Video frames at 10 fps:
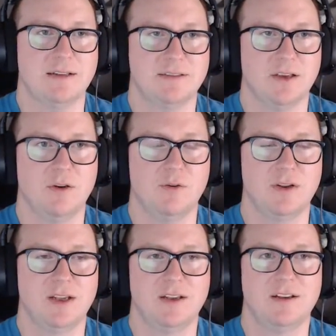So
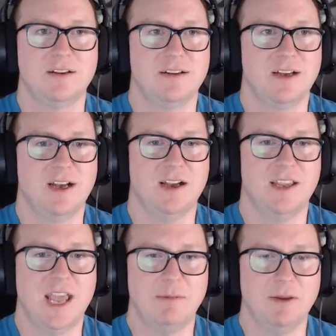
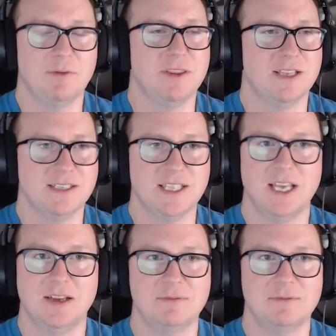Gaming with this thing,